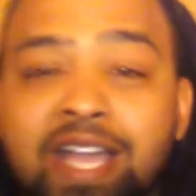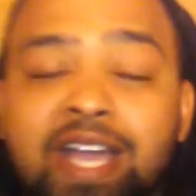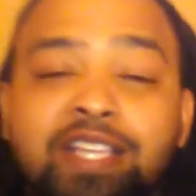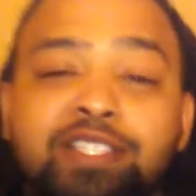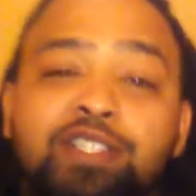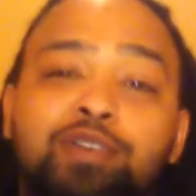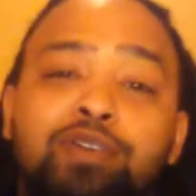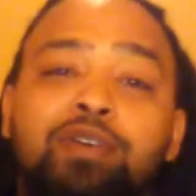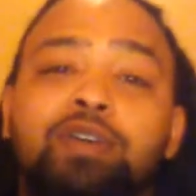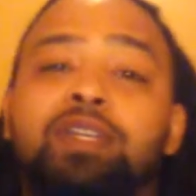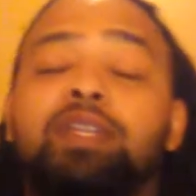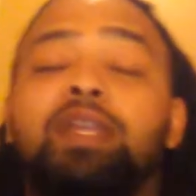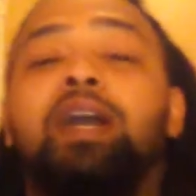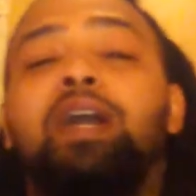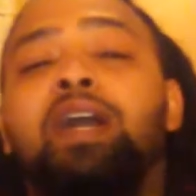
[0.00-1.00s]
y'all guys
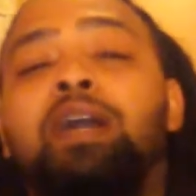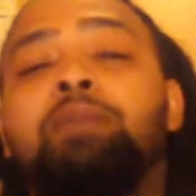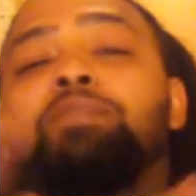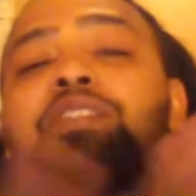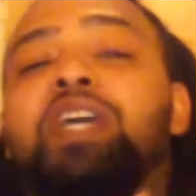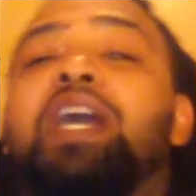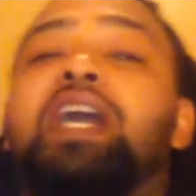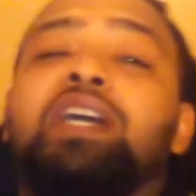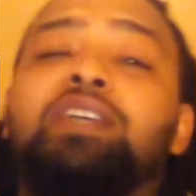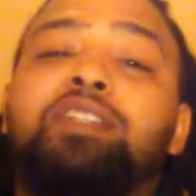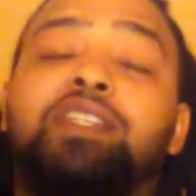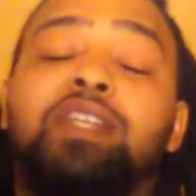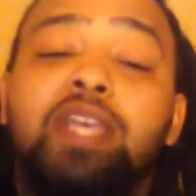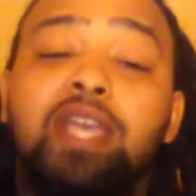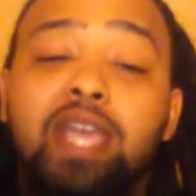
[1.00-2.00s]
doing? I'm
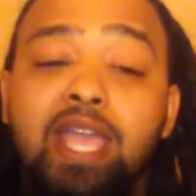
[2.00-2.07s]
Josh,